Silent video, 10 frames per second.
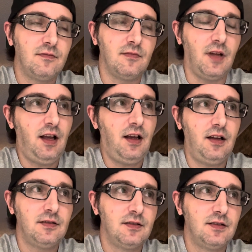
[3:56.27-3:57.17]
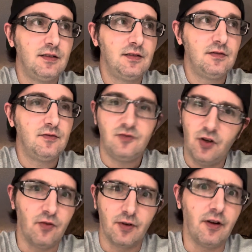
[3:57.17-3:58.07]
No
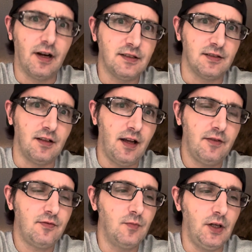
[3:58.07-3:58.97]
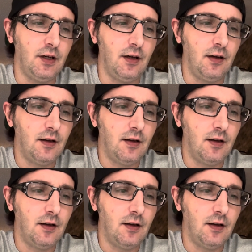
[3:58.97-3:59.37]
regrets in life, but I